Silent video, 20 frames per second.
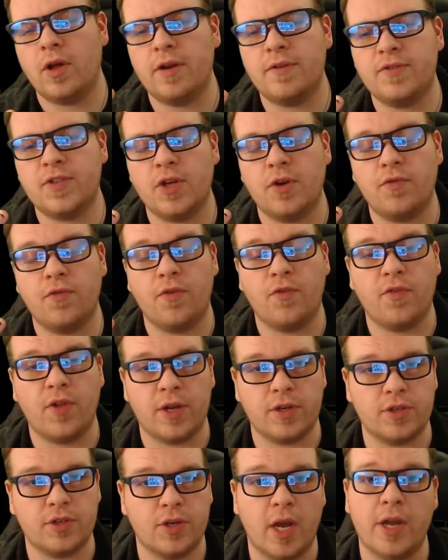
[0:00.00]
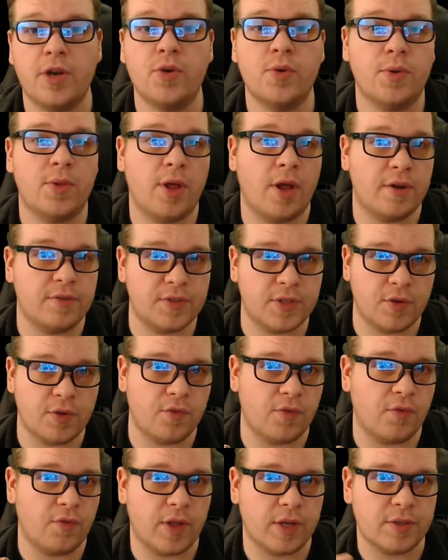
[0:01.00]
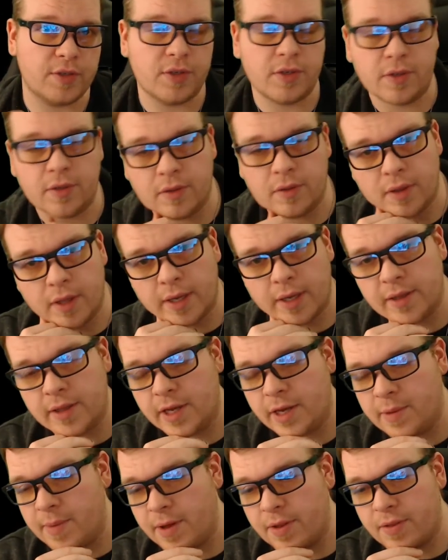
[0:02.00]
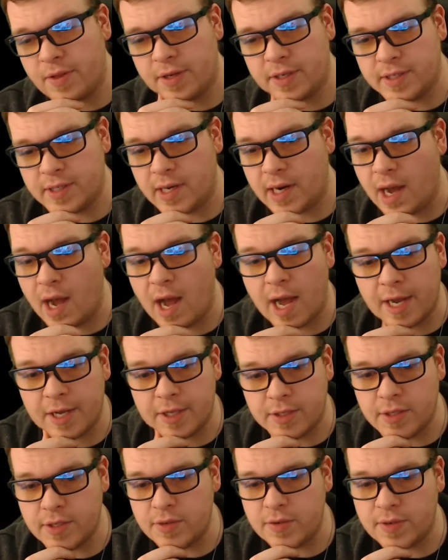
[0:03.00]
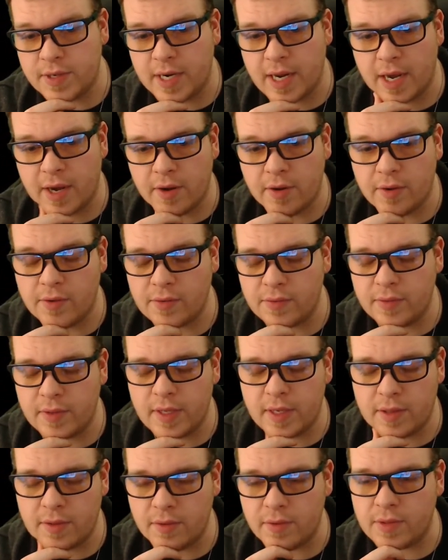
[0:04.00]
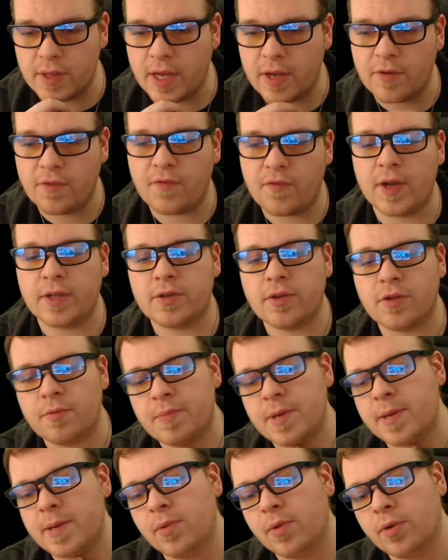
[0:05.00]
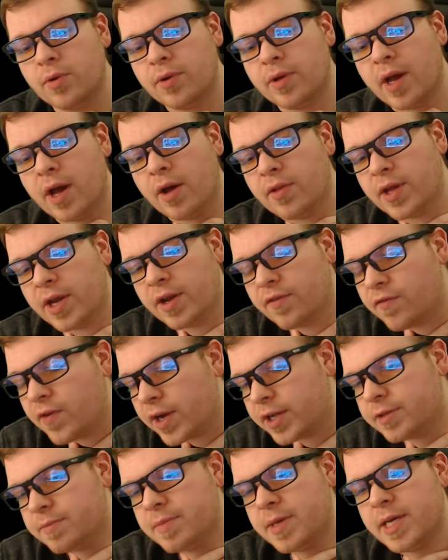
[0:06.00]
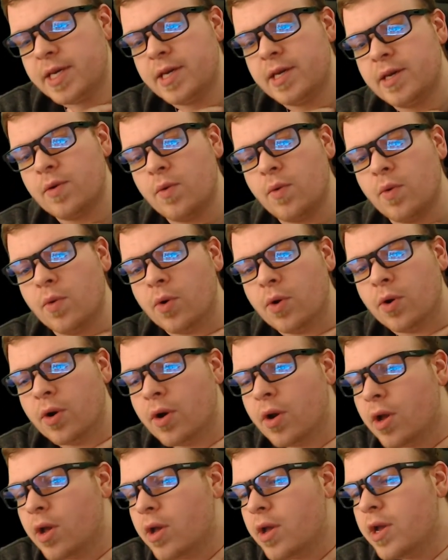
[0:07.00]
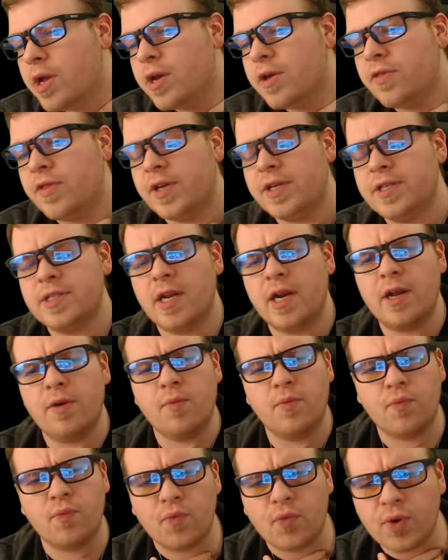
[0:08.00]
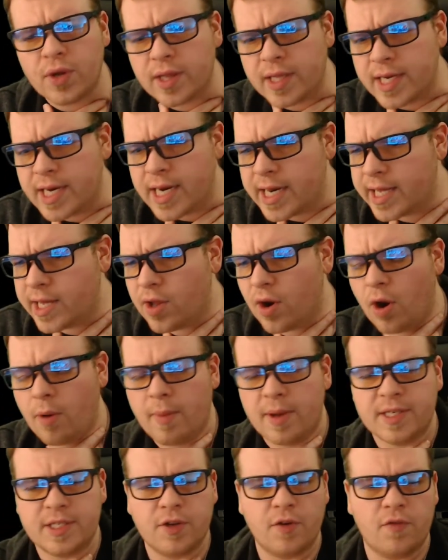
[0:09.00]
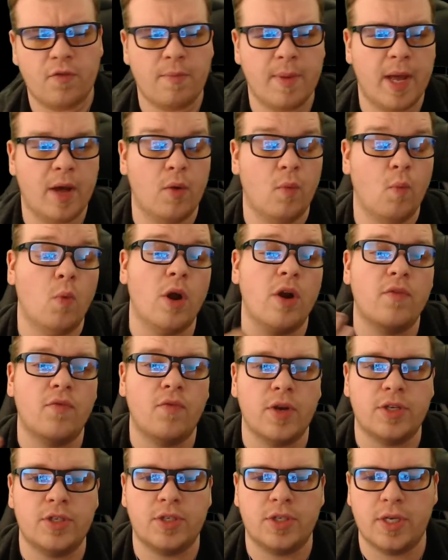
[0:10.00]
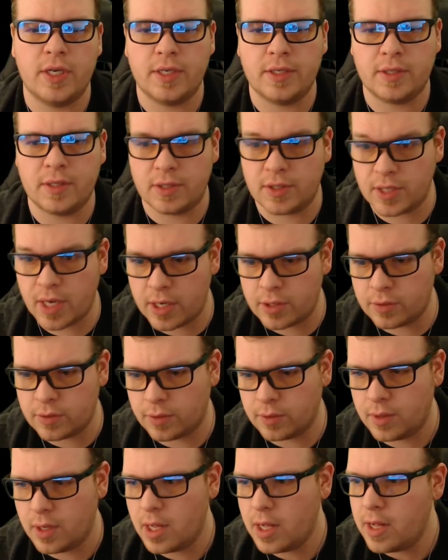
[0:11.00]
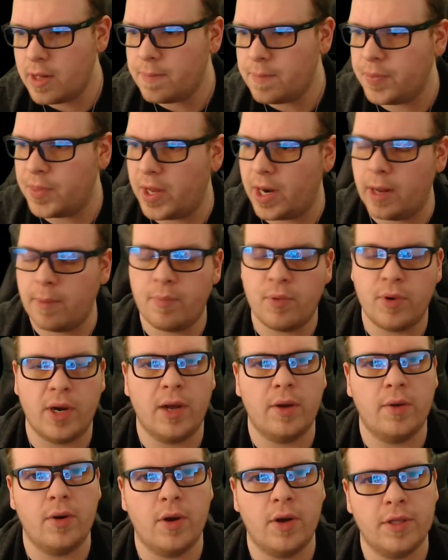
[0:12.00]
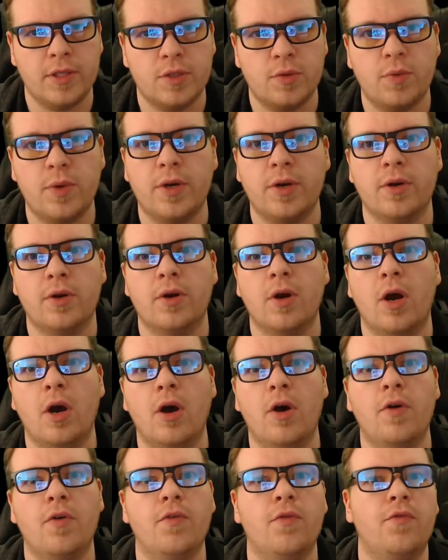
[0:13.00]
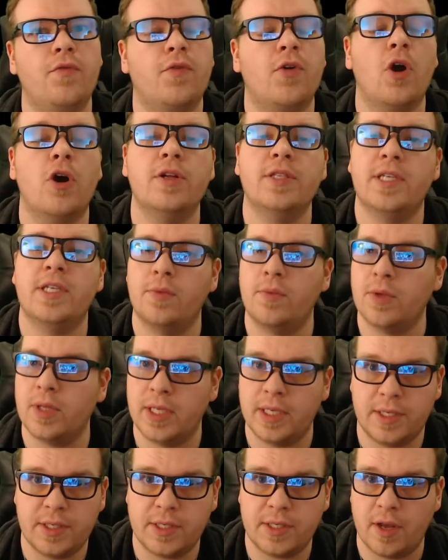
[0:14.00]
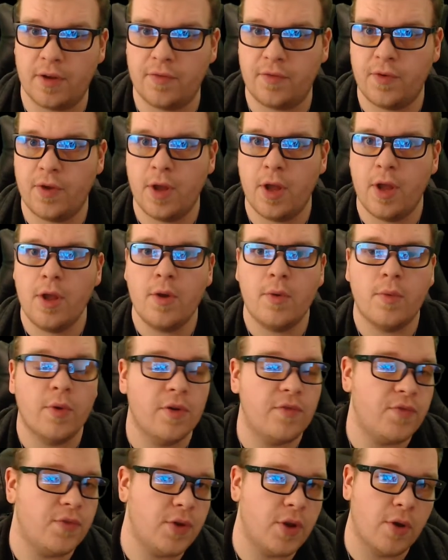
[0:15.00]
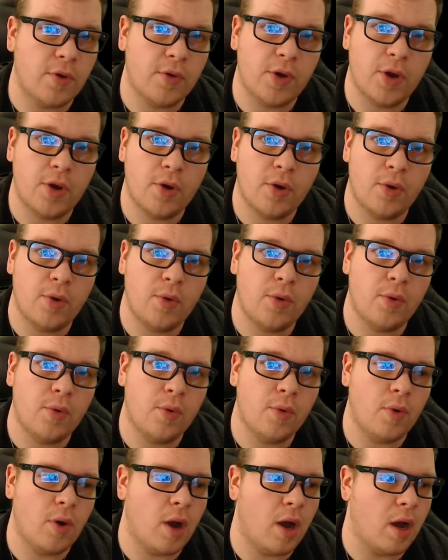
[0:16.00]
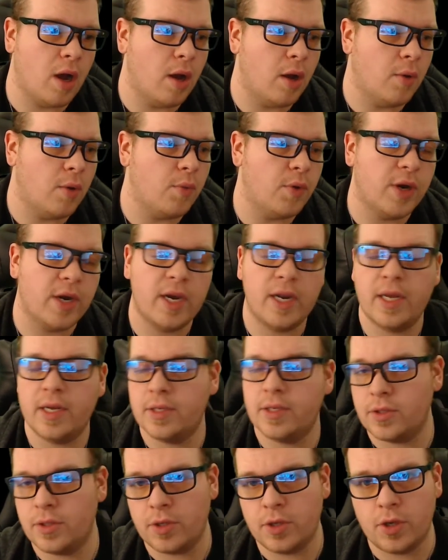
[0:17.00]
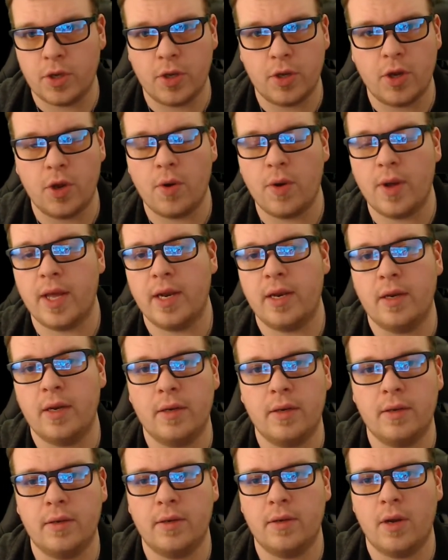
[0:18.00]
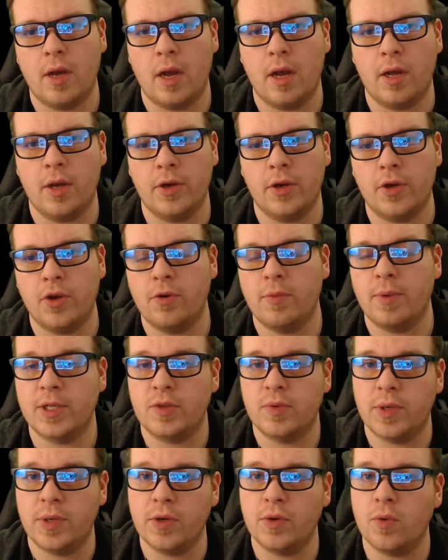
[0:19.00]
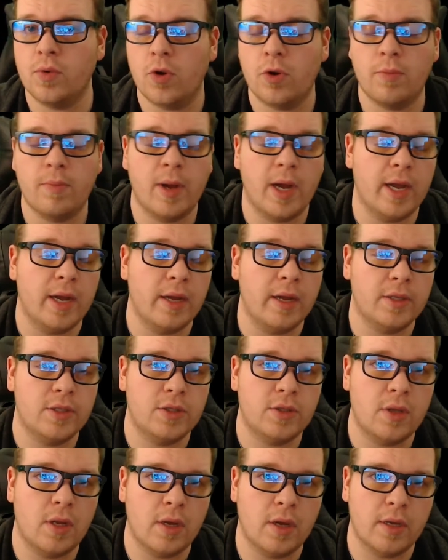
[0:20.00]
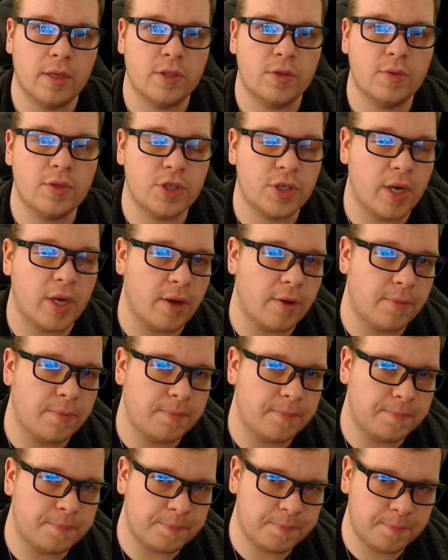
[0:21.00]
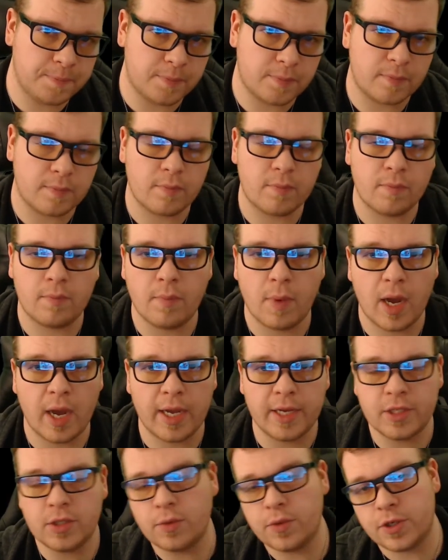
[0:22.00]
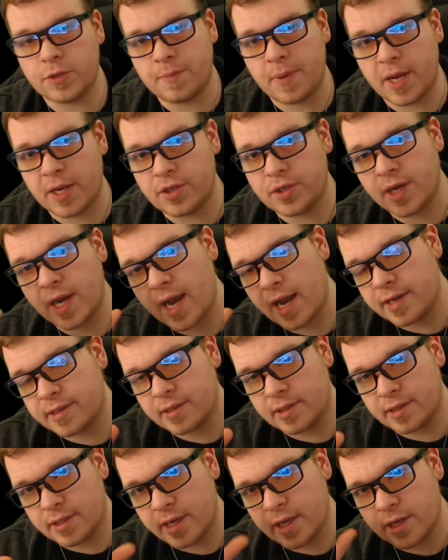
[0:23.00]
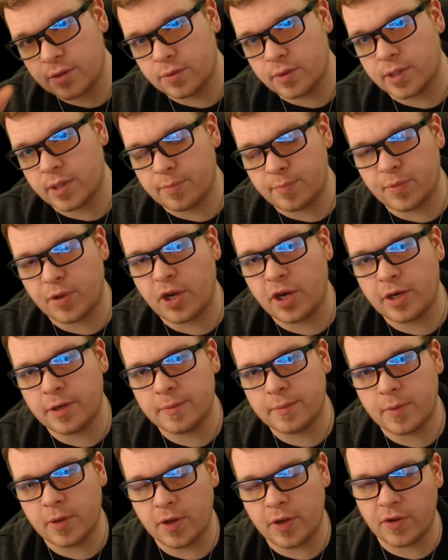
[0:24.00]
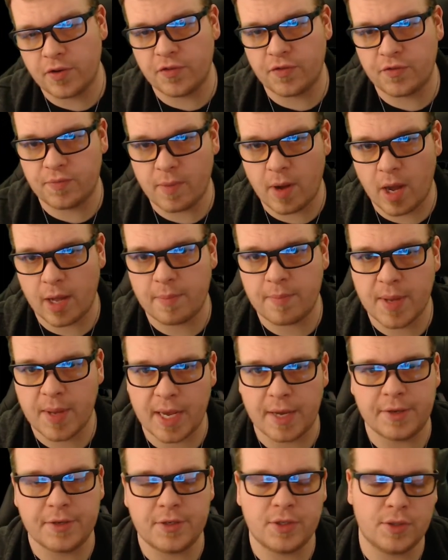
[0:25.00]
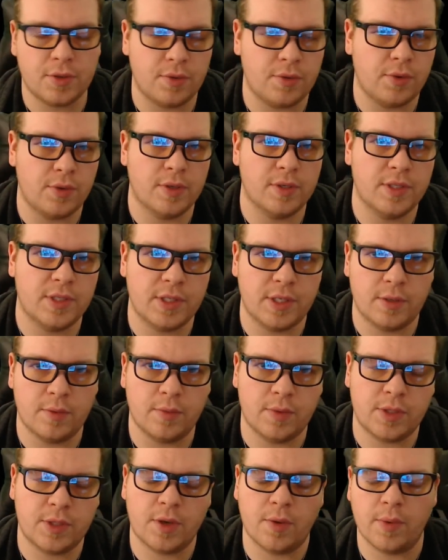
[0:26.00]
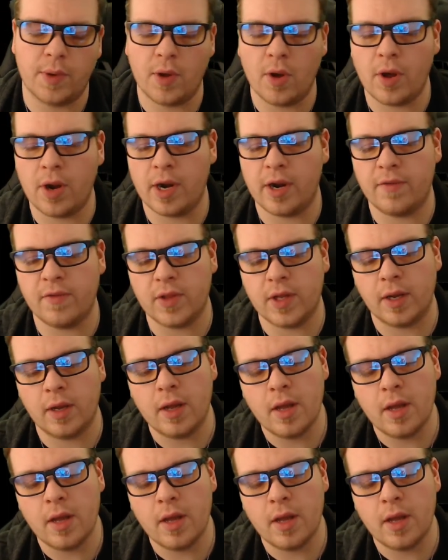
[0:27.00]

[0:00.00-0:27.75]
of self-reflection. I do a lot of self-reflection to like think about things that I do and how either they affect other people or how they affect me, or things that I really need to get on myself about. One of which is the schedule that I put out on Twitter of content release stuff. Where if you don't know what it is, you can go ahead and go to my Twitter or my Twitch account. My Twitch page has the schedule at the bottom of my page, so you can see what's going on and everything.